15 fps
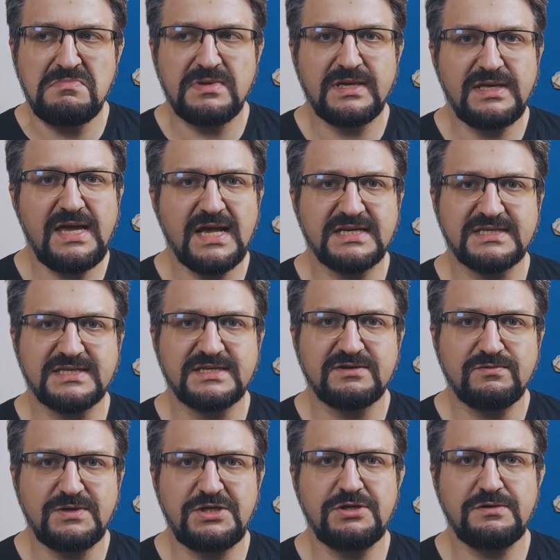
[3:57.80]
Yes,
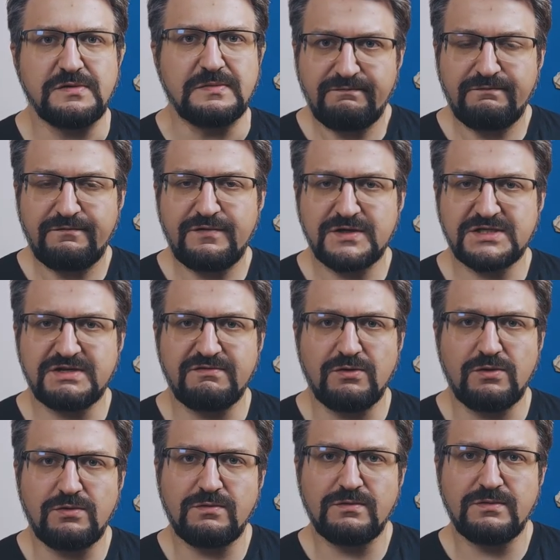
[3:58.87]
we do. First of all,